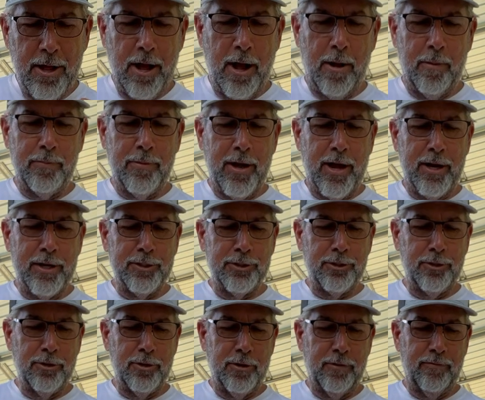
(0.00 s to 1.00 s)
I'm not as
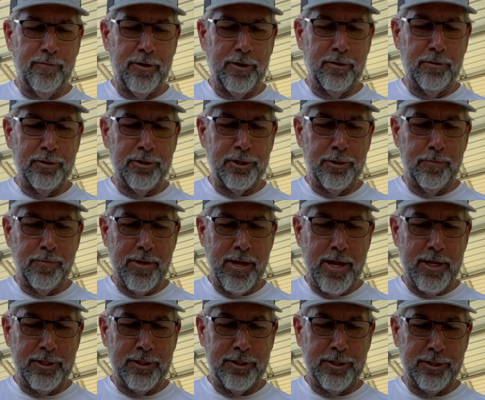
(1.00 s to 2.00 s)
good at finger
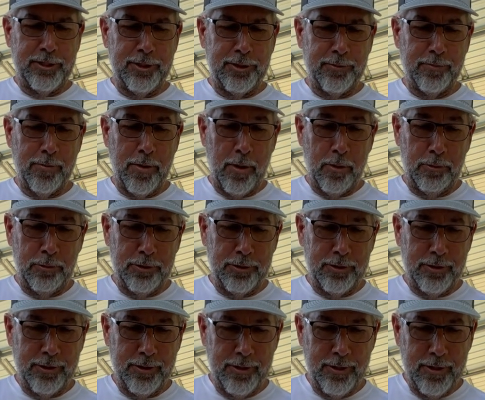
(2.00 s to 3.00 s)
gymnastics as
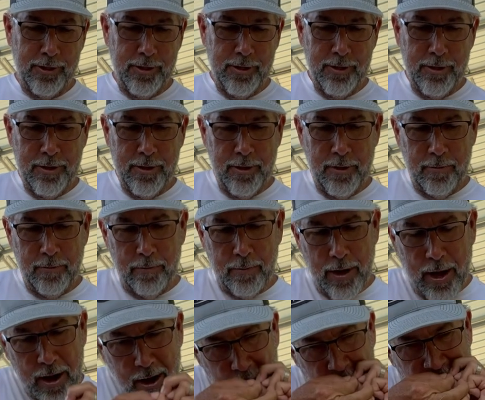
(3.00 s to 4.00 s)
most,
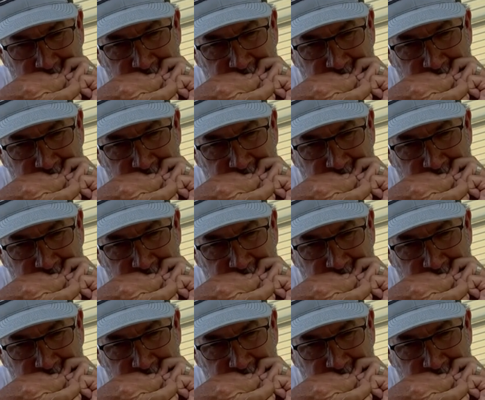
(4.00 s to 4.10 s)
but